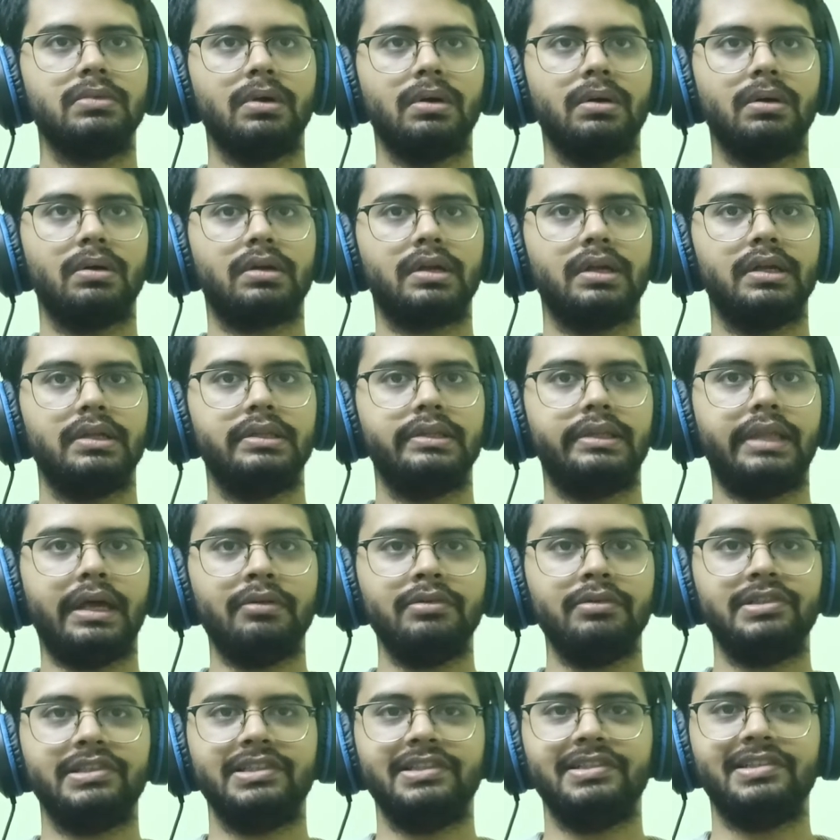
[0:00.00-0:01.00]
Oh, okay.
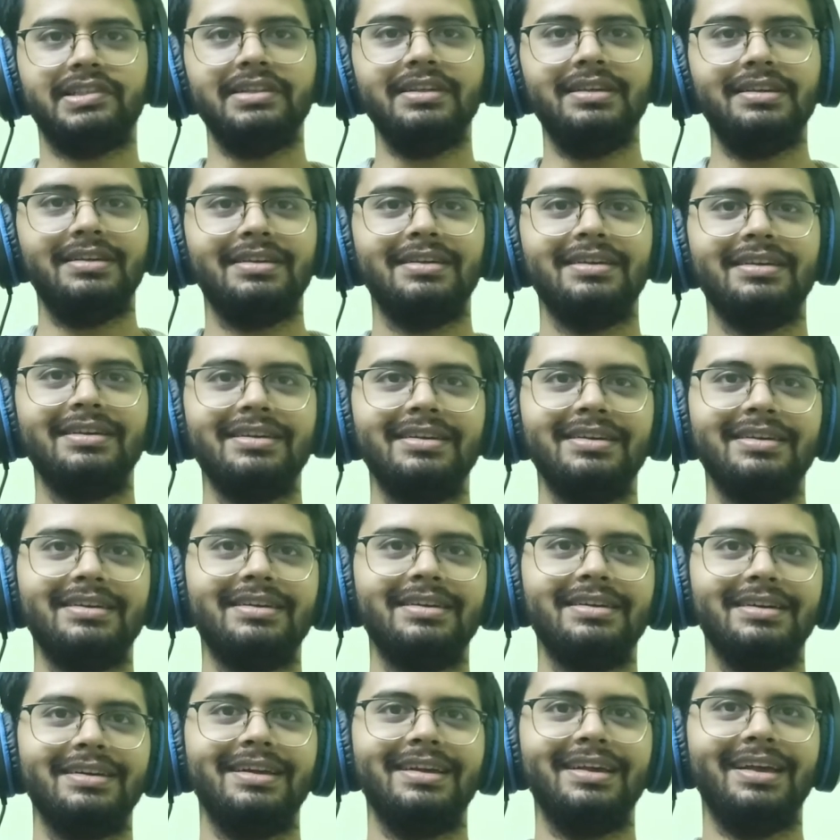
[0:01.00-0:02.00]
That was easy.
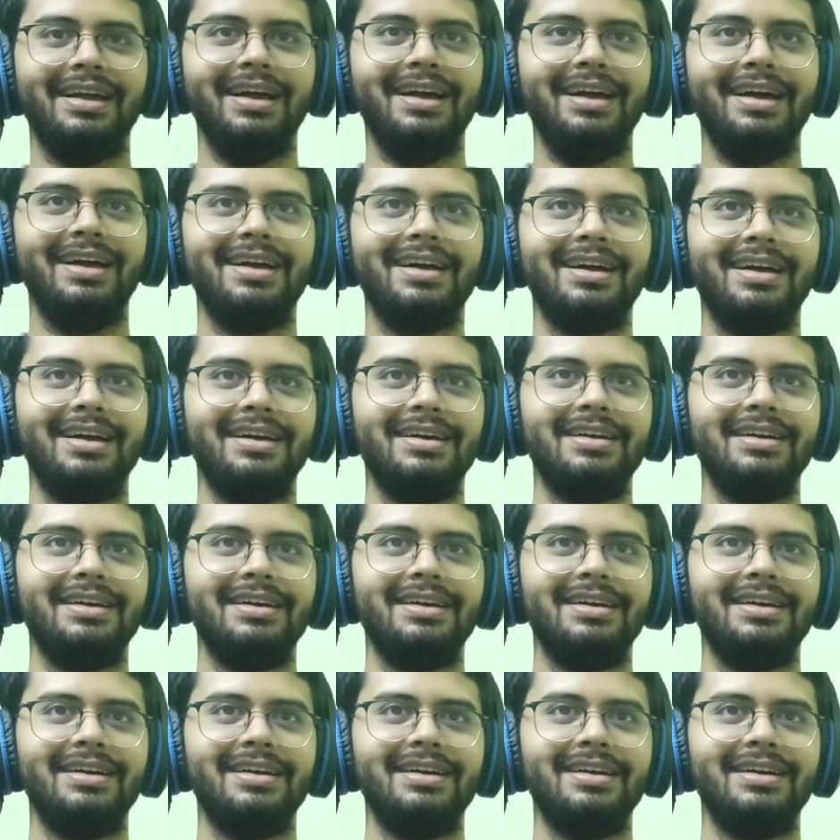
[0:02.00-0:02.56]
Yeah.